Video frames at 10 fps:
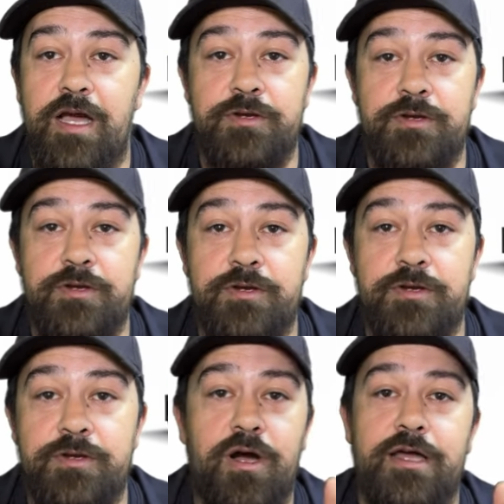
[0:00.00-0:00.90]
no
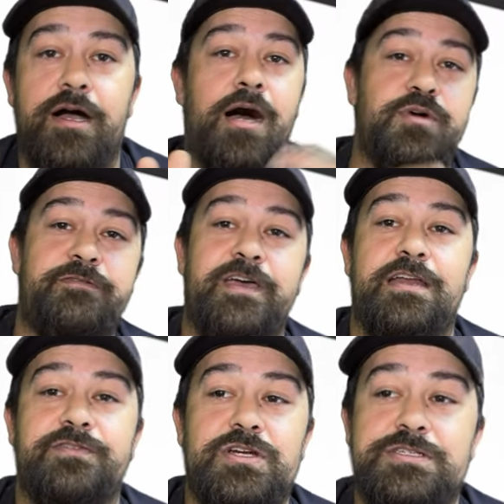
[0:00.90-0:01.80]
matter what, I'm a fan
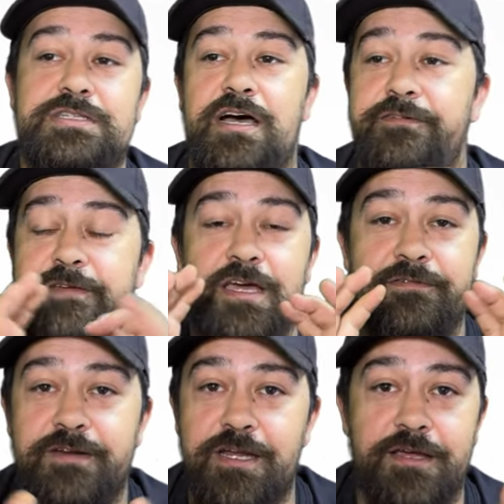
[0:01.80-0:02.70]
of their stuff, if
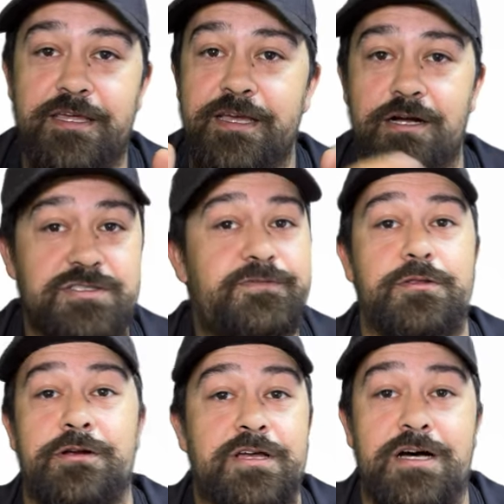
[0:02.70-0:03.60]
nothing else for
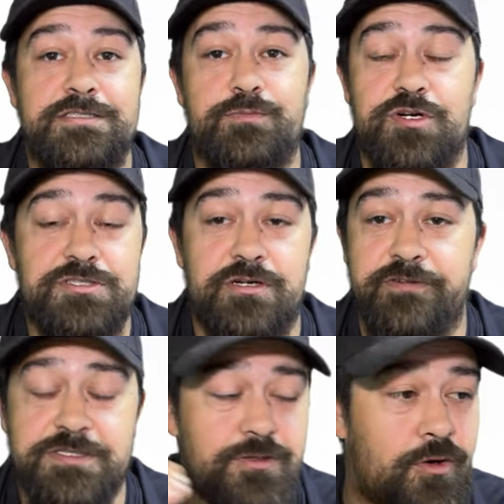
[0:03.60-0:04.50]
their customer
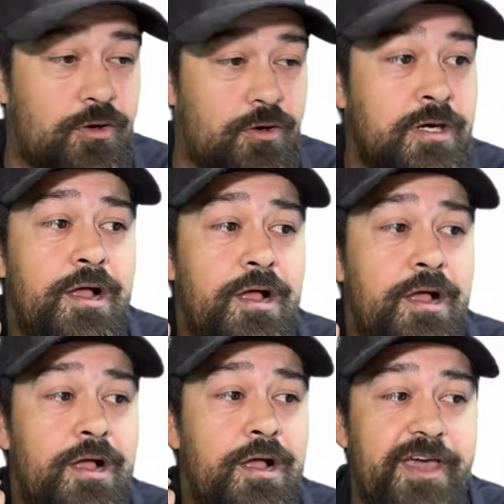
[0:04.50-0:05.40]
service alone.
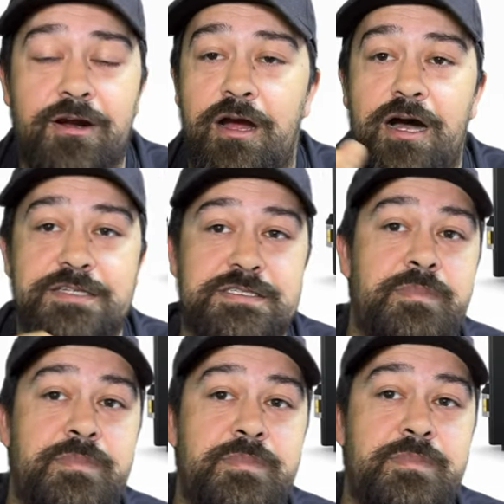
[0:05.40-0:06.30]
They are
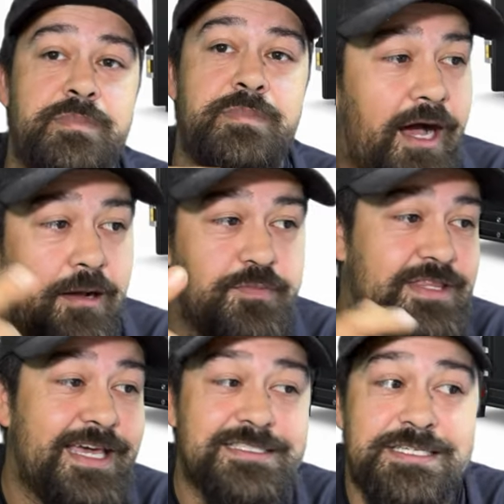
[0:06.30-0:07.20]
awesome. Um,
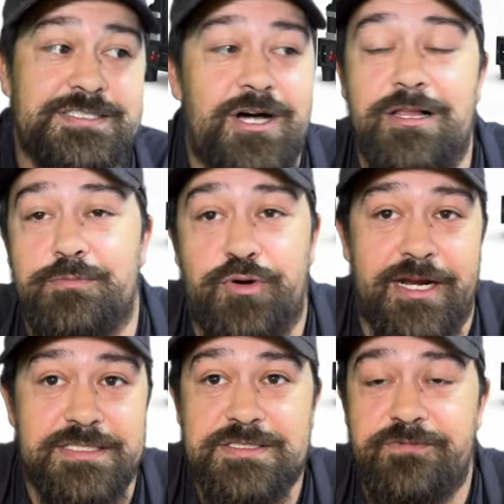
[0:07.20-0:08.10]
that's a solid
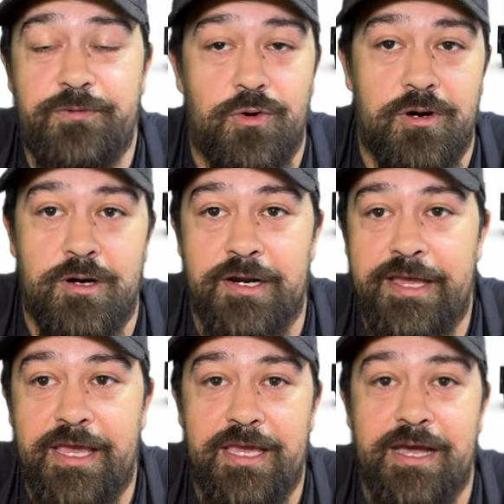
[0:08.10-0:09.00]
price for
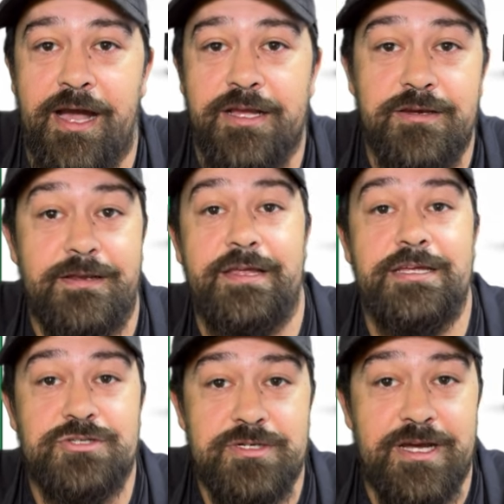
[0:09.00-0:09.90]
a uh, good
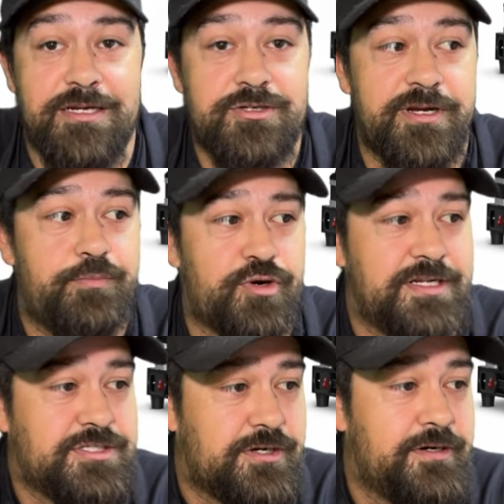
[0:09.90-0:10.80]
introductory
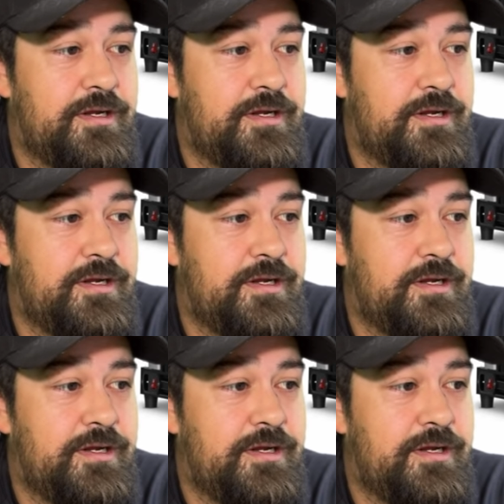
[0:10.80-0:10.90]
printer.